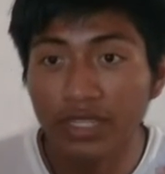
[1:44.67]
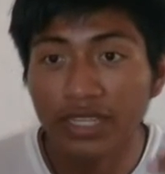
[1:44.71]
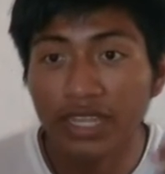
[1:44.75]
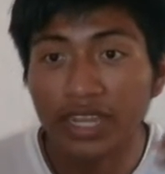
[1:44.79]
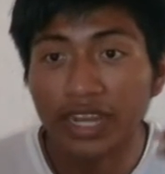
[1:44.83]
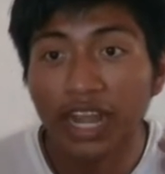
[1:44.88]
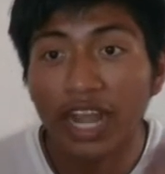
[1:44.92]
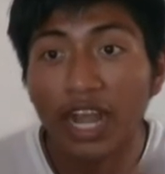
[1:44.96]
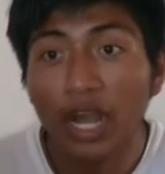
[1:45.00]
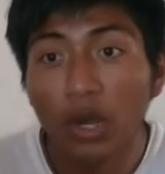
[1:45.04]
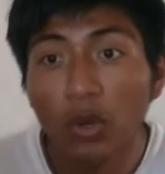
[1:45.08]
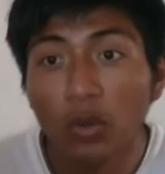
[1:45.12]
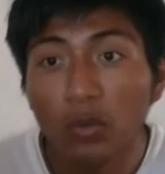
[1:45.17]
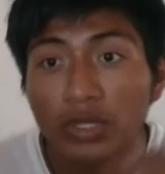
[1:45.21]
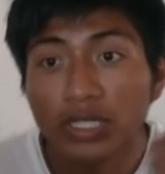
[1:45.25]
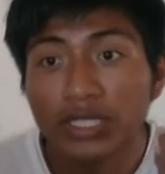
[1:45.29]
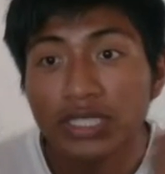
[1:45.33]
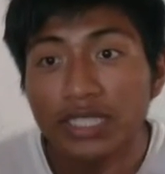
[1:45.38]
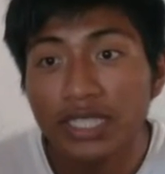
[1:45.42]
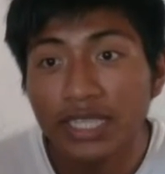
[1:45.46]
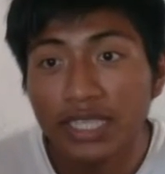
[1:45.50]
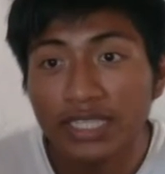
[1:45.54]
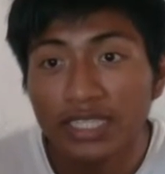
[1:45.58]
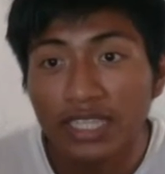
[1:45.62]
that
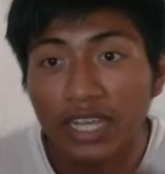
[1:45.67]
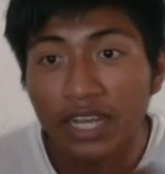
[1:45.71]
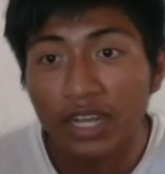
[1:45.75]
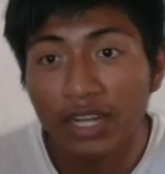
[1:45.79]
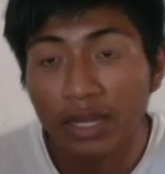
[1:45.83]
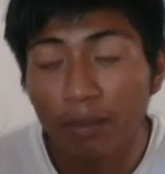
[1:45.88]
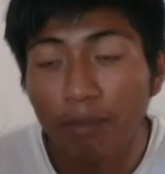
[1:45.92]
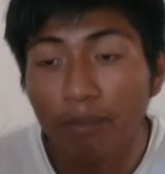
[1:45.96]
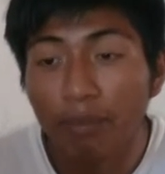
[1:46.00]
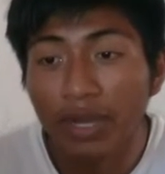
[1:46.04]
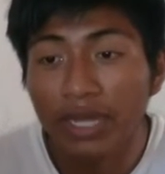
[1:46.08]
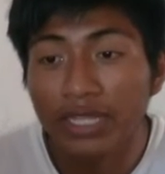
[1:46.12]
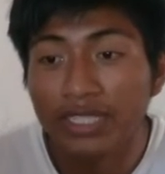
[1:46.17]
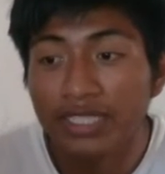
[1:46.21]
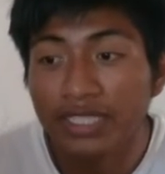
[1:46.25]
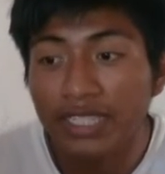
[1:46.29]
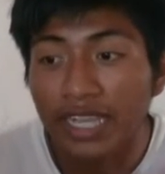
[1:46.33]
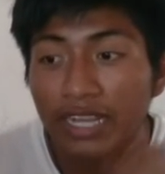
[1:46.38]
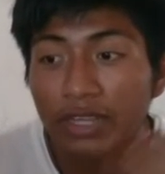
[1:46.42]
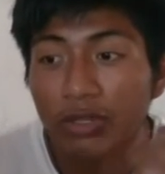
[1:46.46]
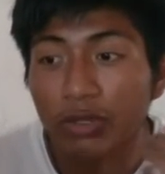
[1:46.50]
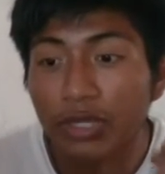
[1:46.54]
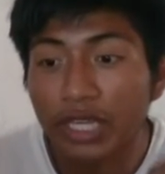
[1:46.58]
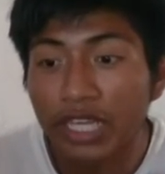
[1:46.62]
always stays on the bad
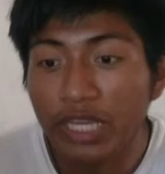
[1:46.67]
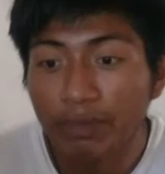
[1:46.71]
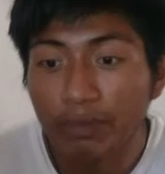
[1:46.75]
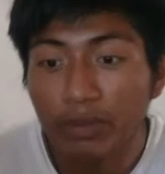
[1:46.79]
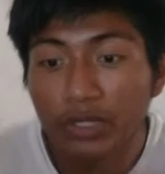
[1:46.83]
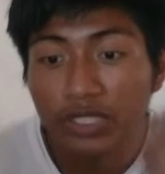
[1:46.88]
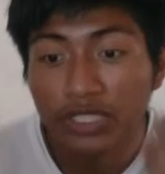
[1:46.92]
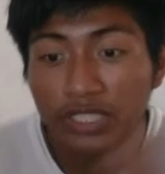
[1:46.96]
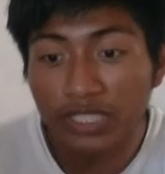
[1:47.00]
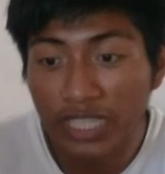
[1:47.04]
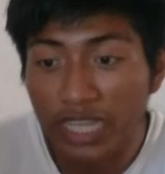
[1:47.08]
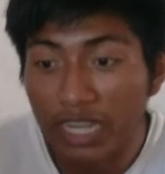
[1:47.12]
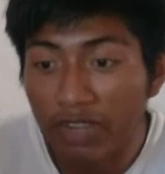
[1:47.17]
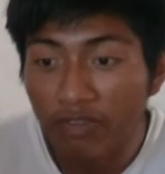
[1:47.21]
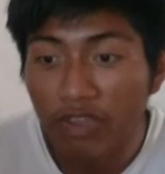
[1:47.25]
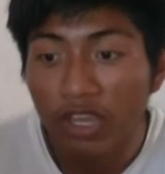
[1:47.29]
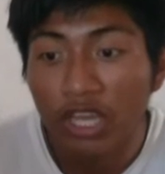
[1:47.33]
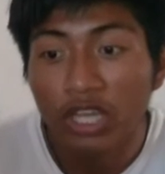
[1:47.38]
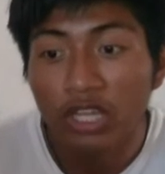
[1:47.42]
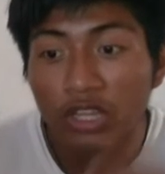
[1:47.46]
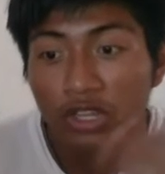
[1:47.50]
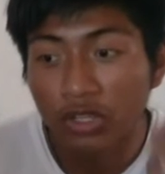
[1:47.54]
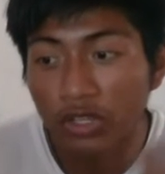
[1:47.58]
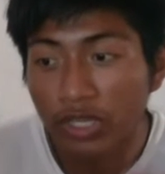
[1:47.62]
side to keep us safe,
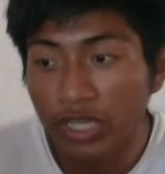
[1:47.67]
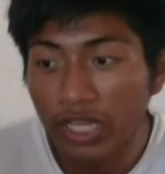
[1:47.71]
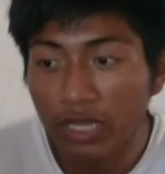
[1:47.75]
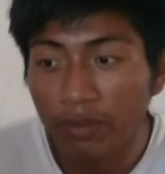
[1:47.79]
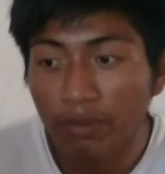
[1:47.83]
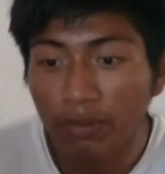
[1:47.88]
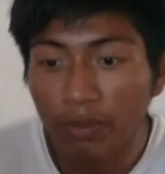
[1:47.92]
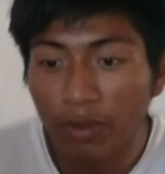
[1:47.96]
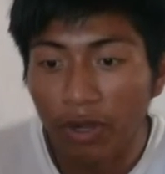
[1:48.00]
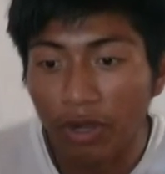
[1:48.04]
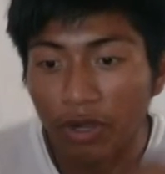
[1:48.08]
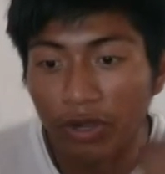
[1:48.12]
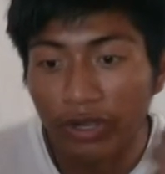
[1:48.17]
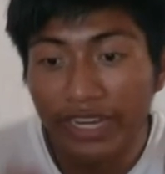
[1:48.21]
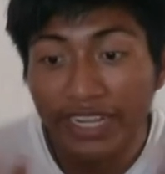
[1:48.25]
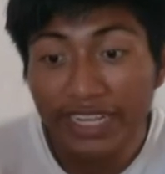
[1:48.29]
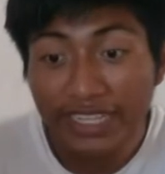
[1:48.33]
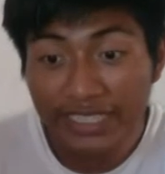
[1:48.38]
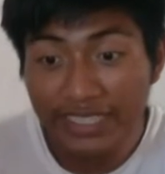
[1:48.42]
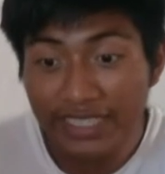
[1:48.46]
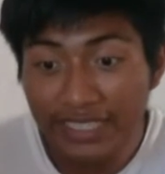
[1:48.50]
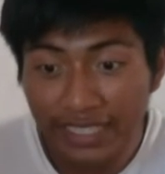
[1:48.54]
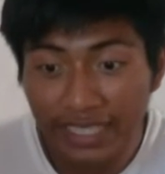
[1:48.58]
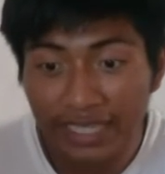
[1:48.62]
to keep our
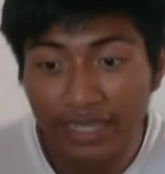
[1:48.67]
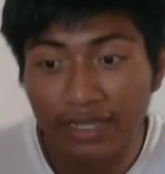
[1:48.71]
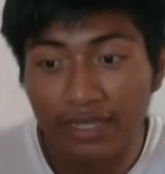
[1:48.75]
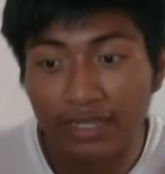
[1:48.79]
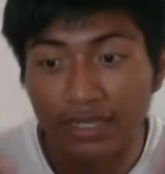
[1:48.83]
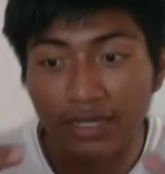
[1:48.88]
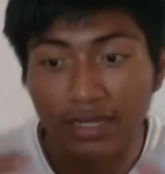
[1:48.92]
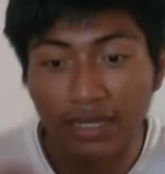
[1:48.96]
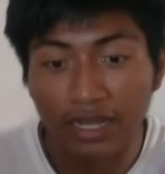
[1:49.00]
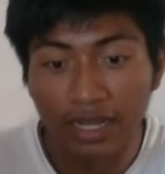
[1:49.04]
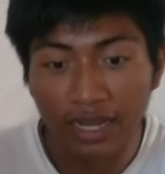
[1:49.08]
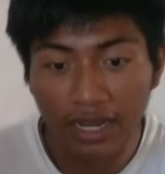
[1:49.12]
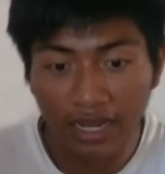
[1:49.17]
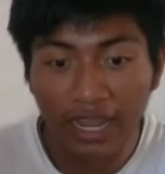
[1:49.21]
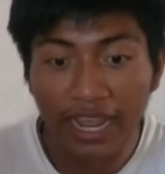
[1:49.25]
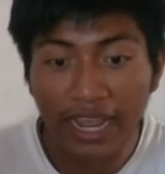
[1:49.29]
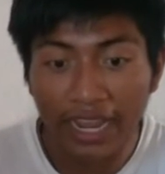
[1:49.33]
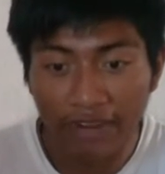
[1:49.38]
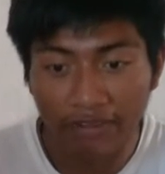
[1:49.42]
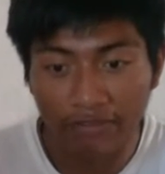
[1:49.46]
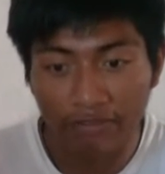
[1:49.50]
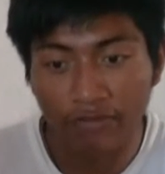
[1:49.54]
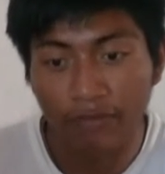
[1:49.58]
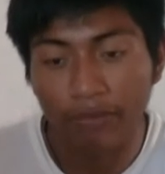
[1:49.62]
instinct
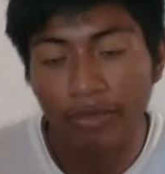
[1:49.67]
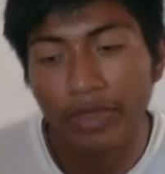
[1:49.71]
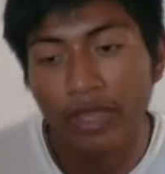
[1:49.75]
alive.